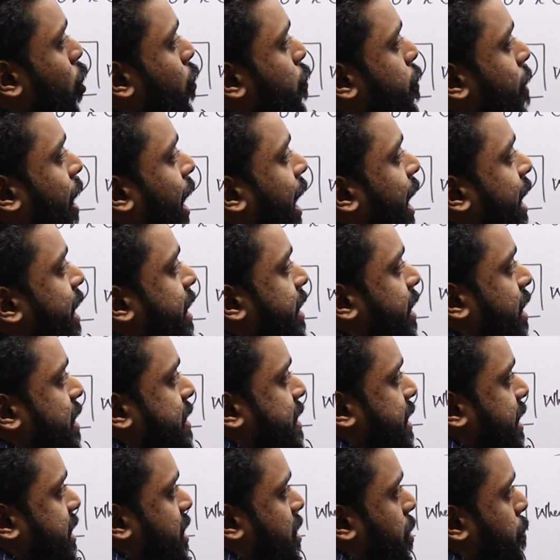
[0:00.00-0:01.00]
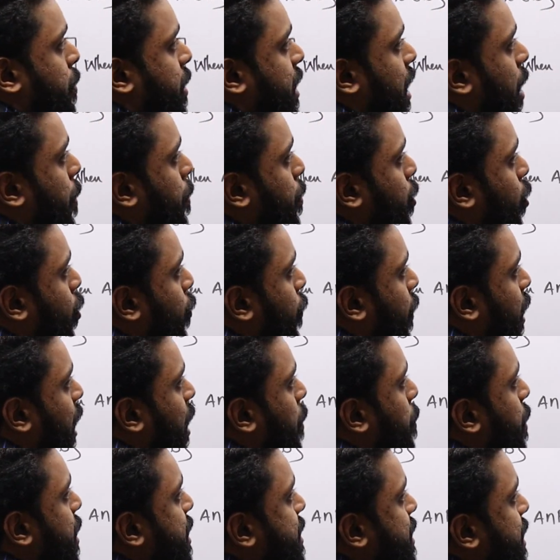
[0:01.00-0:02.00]
of A intersection B, number of
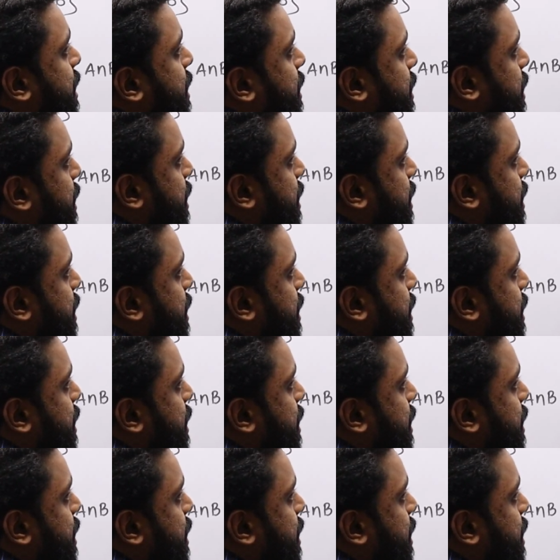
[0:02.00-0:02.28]
elements in